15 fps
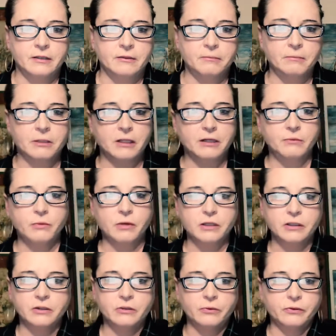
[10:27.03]
But I want to
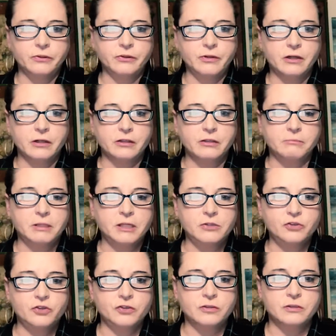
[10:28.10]
know their
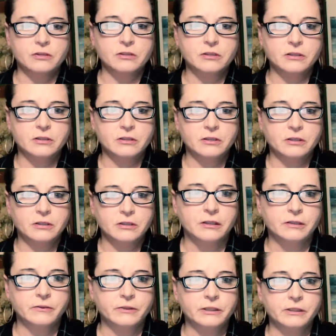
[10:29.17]
occupation.
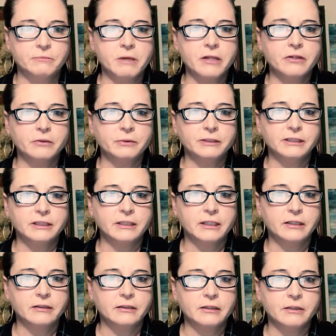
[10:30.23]
So his mother was in
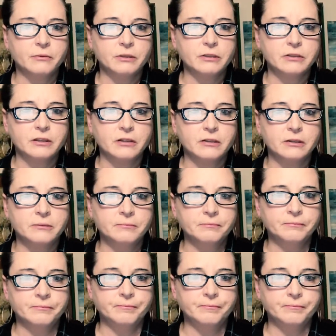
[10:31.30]
England at one time.